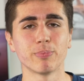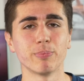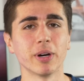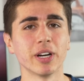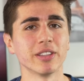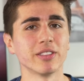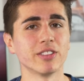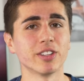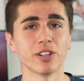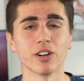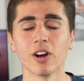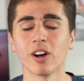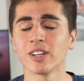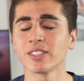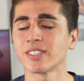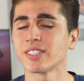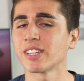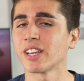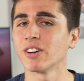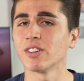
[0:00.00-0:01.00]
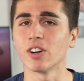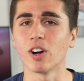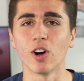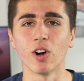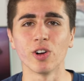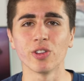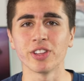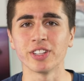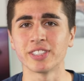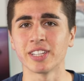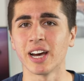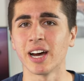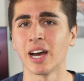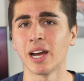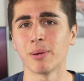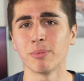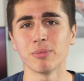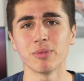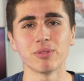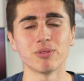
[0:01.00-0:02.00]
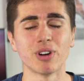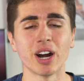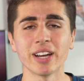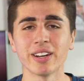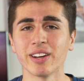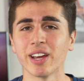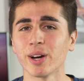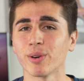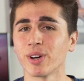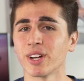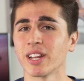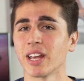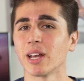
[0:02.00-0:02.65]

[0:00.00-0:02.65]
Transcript: but they're on sale all the time. Right now on